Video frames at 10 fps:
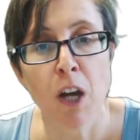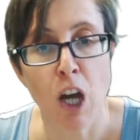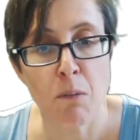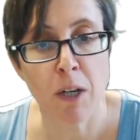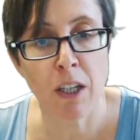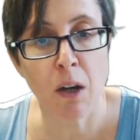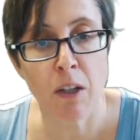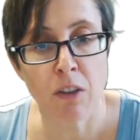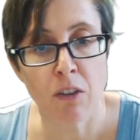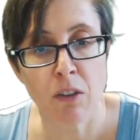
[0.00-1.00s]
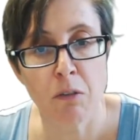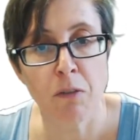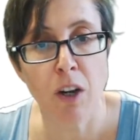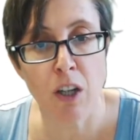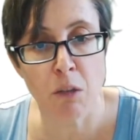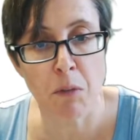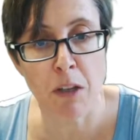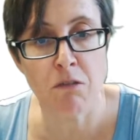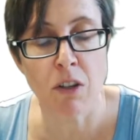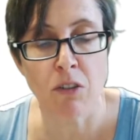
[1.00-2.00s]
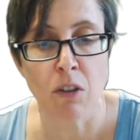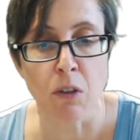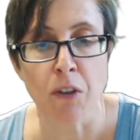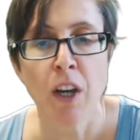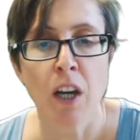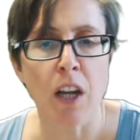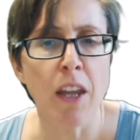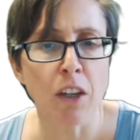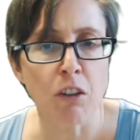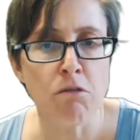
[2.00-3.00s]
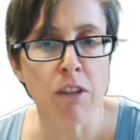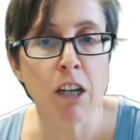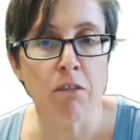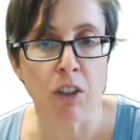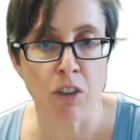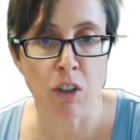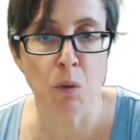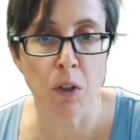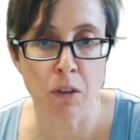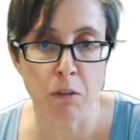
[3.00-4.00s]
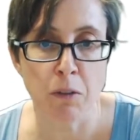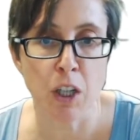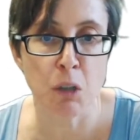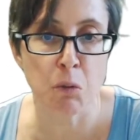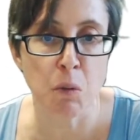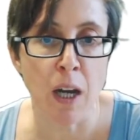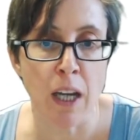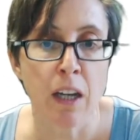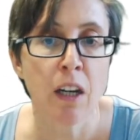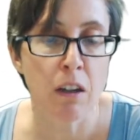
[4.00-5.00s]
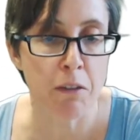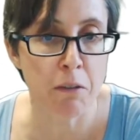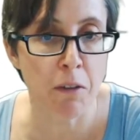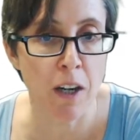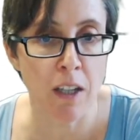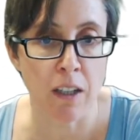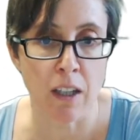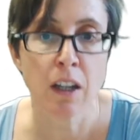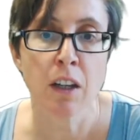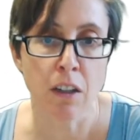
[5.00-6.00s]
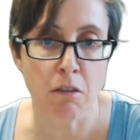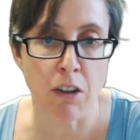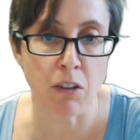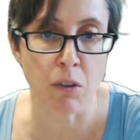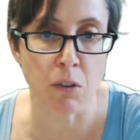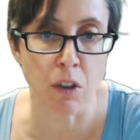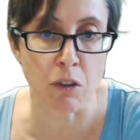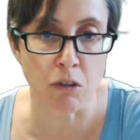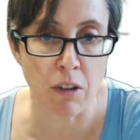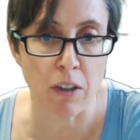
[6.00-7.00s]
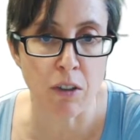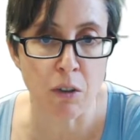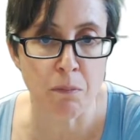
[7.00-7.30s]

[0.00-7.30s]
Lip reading: am I going to define my threshold. And that's a rigorous and quantifiable way of defining the threshold contrast.